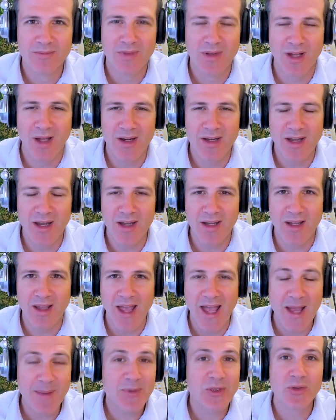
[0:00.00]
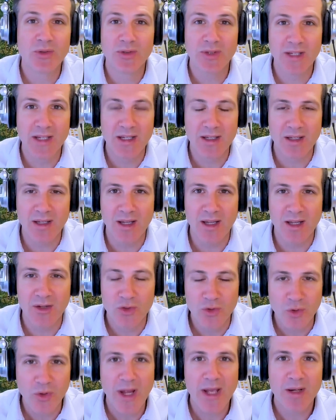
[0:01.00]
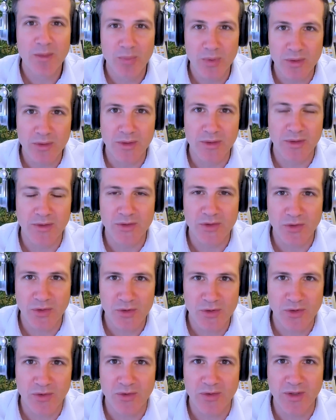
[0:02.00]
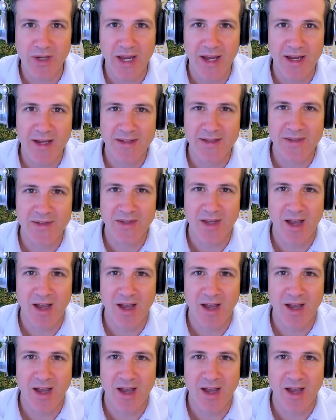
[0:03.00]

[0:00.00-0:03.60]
an absolutely incredible surgical case,